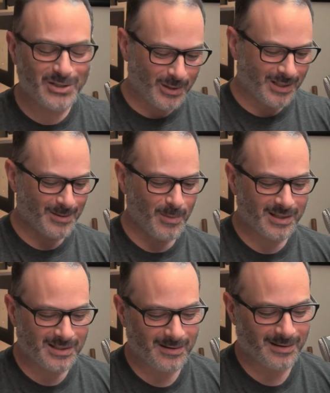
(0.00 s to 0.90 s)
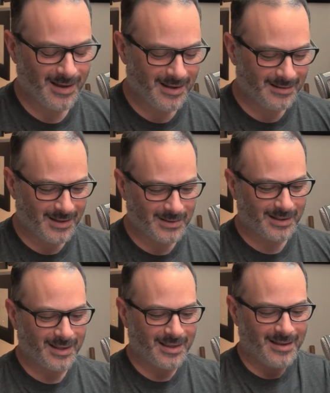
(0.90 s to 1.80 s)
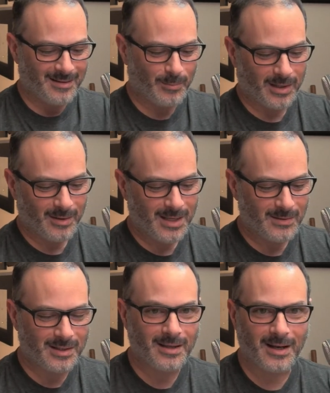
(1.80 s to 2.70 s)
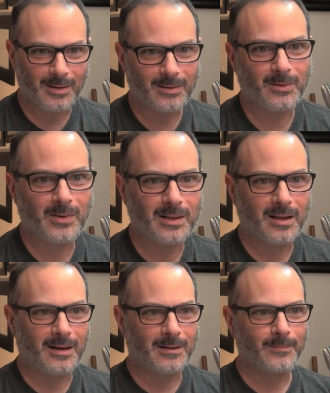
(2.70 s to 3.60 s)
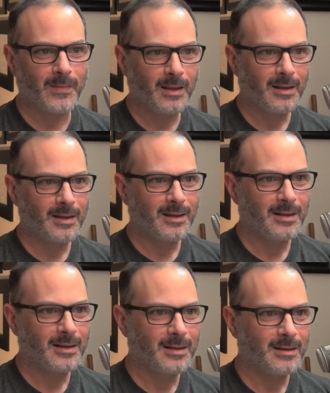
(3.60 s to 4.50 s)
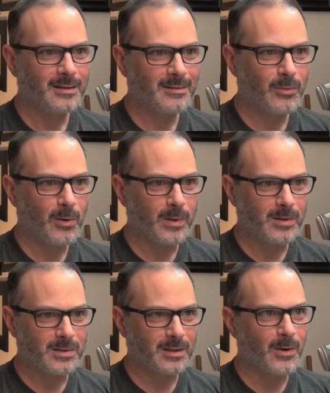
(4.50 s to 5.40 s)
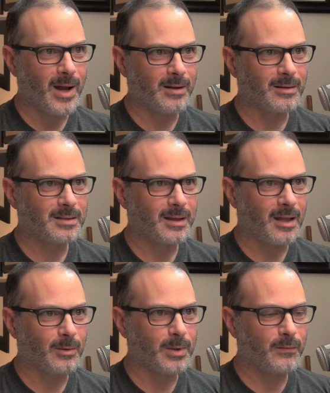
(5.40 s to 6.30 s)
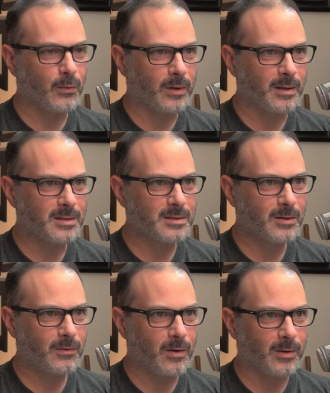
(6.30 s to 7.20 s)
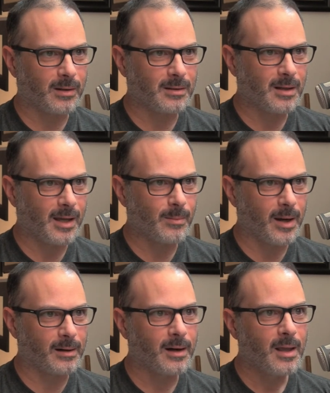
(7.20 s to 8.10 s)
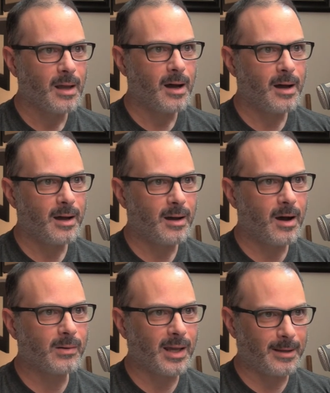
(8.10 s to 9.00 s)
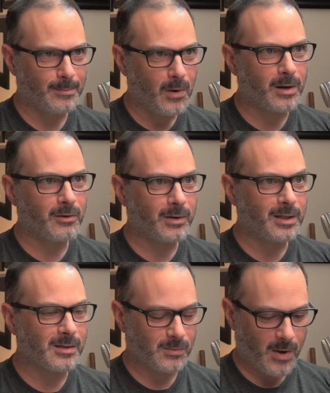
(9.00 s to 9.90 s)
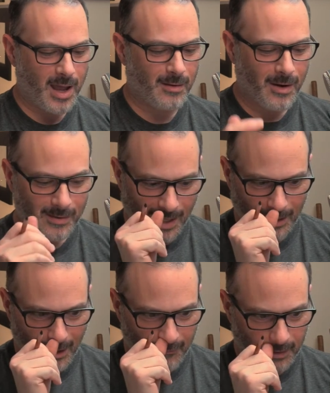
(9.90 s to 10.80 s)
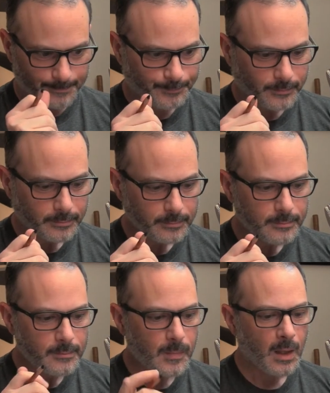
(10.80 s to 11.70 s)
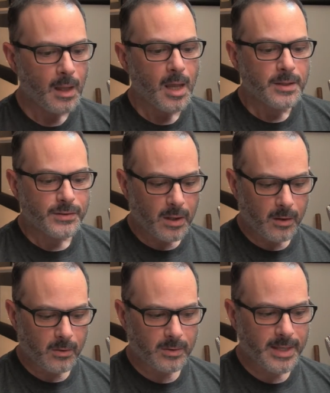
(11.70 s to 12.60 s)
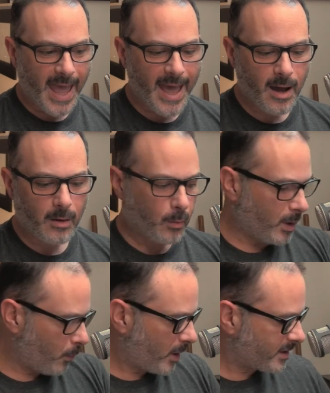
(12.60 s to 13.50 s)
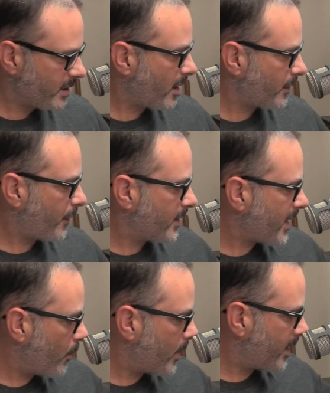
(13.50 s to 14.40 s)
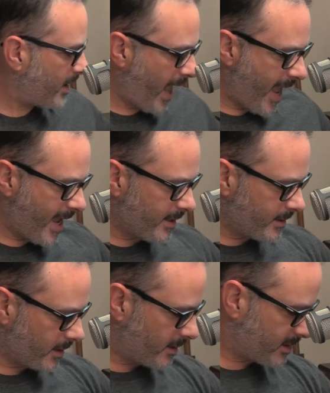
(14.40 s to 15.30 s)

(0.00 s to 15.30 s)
the Shirley, my son uh, doesn't get that, but he used to get it when um, when we used to go out together before this corona nightmare. Uh, okay, margaritas. Wow. Okay, love it. So now, what, what's another thing that we can add to